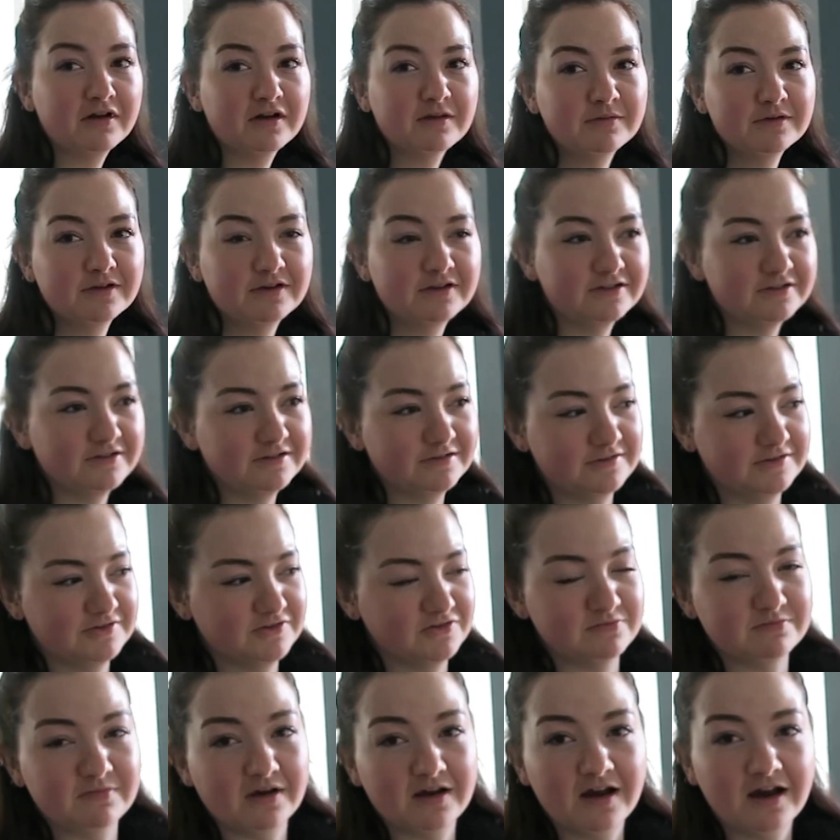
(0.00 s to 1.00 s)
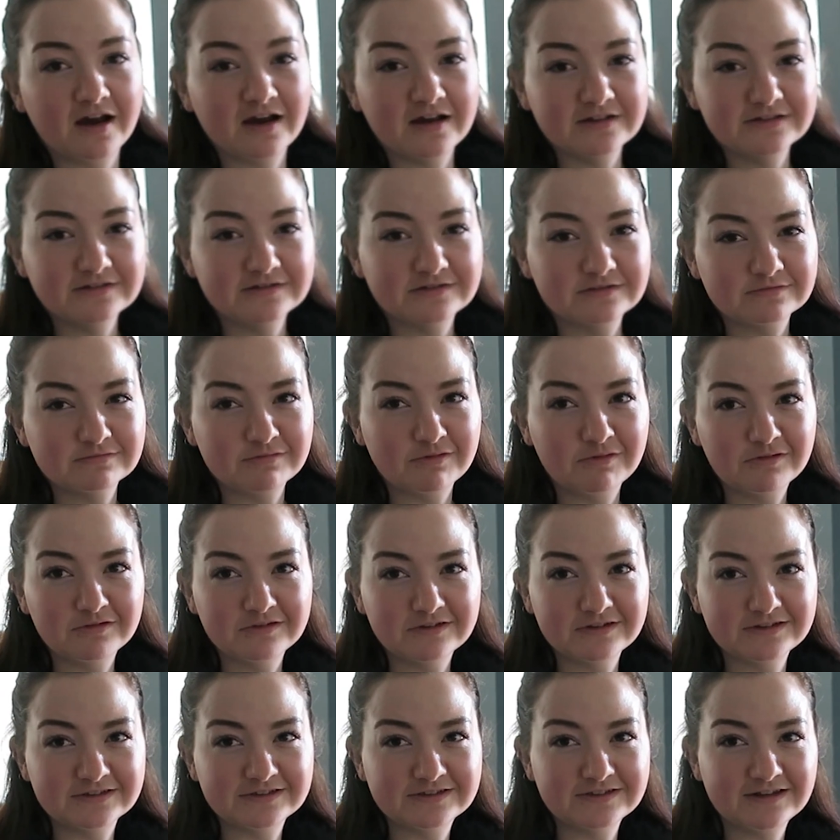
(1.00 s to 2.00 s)
want to be on YouTube. My eyes
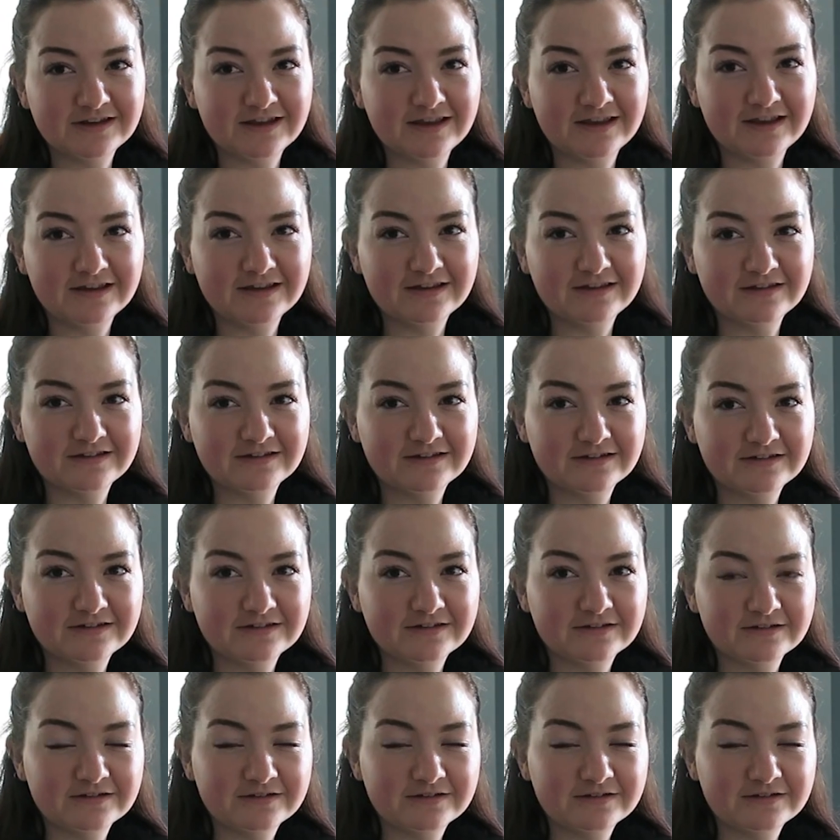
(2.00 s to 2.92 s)
swell. You don't even notice it.